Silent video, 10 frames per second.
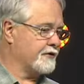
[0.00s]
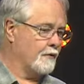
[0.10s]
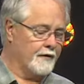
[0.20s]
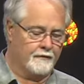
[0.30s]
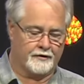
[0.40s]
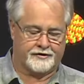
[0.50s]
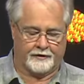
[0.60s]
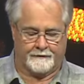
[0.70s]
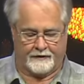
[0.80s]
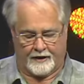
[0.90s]
So we want
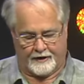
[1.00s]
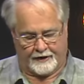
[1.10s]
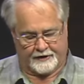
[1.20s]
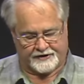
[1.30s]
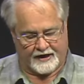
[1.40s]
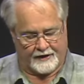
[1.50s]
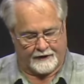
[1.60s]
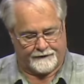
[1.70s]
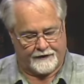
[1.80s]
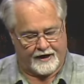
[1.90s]
you to be ready to sign
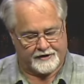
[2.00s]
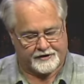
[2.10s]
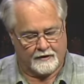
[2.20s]
up for that.